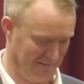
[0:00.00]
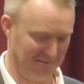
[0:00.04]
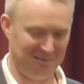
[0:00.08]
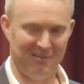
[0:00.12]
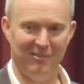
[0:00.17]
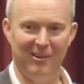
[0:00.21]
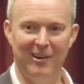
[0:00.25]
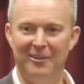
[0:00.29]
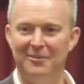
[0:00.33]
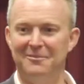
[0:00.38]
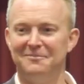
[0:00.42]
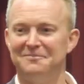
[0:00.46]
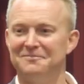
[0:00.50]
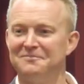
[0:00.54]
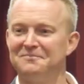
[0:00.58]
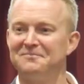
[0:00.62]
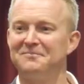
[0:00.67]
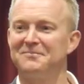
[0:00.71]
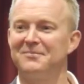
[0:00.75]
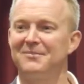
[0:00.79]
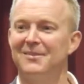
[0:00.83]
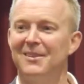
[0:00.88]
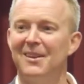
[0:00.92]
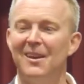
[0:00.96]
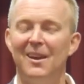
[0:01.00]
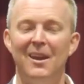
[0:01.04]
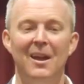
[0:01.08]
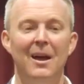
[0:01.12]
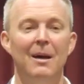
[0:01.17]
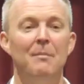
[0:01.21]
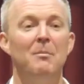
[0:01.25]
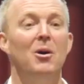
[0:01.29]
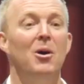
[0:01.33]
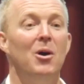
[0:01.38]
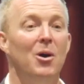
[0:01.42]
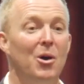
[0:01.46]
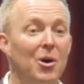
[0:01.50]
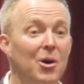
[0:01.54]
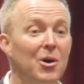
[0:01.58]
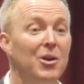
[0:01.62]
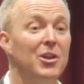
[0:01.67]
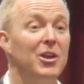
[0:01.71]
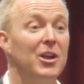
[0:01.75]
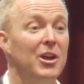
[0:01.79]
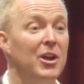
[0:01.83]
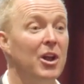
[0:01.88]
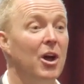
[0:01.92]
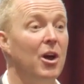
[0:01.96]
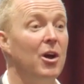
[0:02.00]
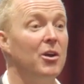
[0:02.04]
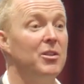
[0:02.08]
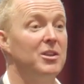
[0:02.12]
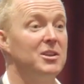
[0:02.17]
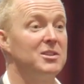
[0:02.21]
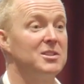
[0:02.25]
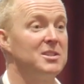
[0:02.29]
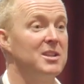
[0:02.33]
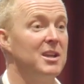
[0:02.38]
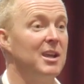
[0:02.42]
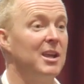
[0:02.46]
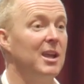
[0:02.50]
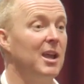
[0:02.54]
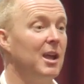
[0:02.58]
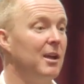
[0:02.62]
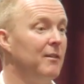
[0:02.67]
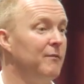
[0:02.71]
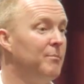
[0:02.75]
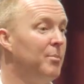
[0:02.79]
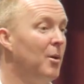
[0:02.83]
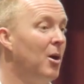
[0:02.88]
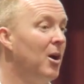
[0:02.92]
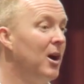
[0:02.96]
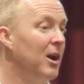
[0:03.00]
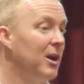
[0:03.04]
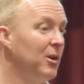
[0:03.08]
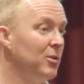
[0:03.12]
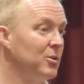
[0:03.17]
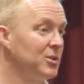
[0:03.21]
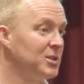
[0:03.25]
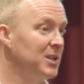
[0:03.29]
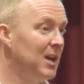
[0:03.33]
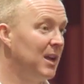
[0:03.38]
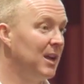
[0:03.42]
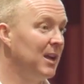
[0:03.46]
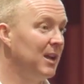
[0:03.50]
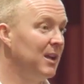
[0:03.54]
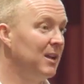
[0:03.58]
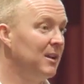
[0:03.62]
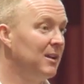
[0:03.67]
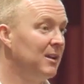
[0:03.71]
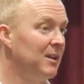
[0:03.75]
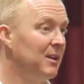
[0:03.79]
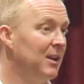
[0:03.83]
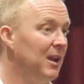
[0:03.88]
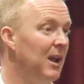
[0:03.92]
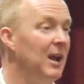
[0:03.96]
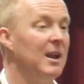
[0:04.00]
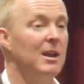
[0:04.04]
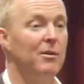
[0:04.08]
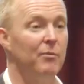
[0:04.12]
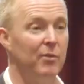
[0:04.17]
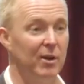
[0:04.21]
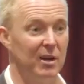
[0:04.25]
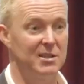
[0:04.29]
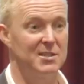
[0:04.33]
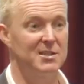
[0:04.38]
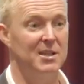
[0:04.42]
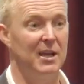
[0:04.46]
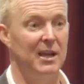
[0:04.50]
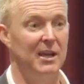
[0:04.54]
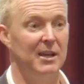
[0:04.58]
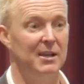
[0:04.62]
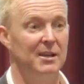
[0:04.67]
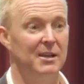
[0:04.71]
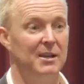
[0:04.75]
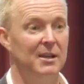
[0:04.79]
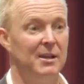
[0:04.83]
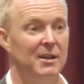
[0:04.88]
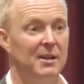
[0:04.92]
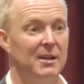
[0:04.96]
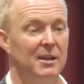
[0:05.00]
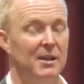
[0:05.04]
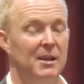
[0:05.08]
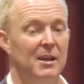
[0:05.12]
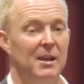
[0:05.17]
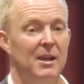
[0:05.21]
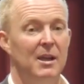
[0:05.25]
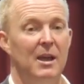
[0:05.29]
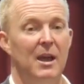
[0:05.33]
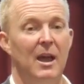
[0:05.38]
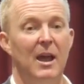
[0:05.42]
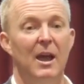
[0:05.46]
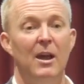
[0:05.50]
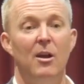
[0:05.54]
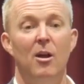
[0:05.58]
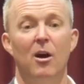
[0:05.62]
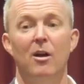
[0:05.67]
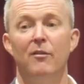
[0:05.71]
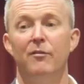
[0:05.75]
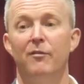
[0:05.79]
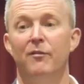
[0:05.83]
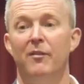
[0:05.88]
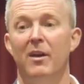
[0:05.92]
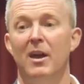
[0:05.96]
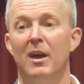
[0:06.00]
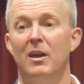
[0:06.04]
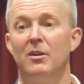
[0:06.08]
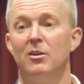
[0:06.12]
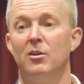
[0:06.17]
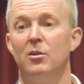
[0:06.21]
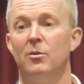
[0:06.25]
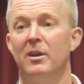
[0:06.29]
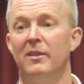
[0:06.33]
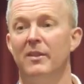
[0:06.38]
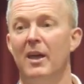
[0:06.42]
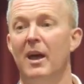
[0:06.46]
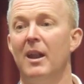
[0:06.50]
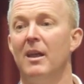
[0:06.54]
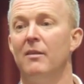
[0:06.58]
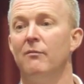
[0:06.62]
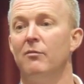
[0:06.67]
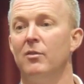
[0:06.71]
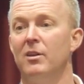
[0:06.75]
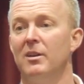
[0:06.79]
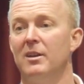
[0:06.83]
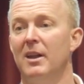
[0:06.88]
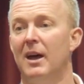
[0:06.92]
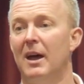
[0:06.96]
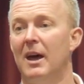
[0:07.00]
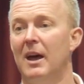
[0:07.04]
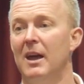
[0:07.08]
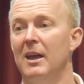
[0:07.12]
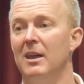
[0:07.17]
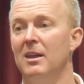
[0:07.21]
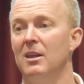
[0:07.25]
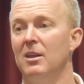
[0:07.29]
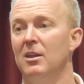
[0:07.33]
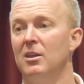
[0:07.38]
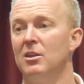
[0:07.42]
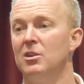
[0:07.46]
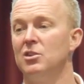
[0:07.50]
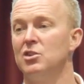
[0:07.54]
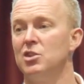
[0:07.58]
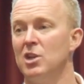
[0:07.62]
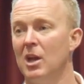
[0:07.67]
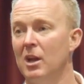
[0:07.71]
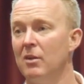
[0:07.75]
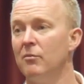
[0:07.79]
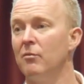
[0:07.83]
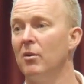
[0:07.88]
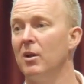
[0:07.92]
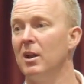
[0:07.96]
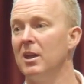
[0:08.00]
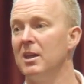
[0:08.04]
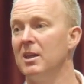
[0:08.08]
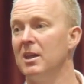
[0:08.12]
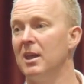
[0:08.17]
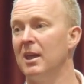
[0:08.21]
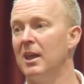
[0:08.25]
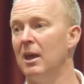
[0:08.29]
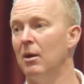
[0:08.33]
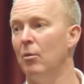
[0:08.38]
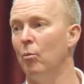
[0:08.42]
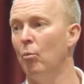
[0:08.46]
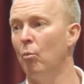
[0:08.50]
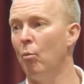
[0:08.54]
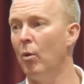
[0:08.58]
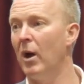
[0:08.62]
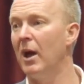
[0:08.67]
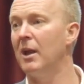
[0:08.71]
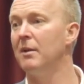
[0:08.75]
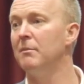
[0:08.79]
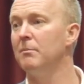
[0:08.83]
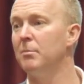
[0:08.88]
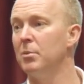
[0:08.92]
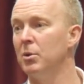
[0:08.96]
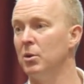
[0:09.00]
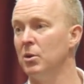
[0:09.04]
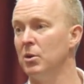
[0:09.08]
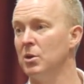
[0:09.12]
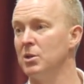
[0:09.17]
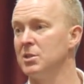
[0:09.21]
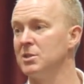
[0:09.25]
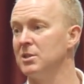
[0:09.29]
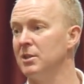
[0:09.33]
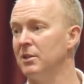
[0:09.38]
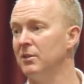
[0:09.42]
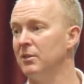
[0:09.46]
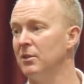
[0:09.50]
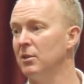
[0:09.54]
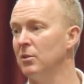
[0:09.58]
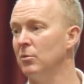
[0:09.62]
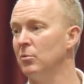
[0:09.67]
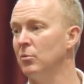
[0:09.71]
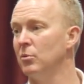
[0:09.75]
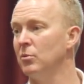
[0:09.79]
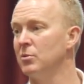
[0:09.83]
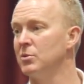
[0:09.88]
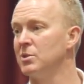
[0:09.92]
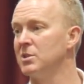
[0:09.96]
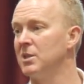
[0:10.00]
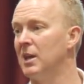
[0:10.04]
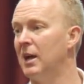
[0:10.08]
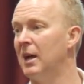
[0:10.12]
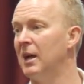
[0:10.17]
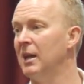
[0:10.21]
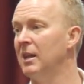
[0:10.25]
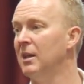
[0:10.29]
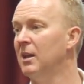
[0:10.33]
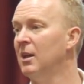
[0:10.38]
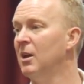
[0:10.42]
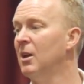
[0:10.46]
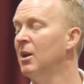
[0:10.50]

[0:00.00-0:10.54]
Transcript: well, um, who do you know that's thinking of buying or selling any real estate? And I've found doing that every day, generally you get one person that will say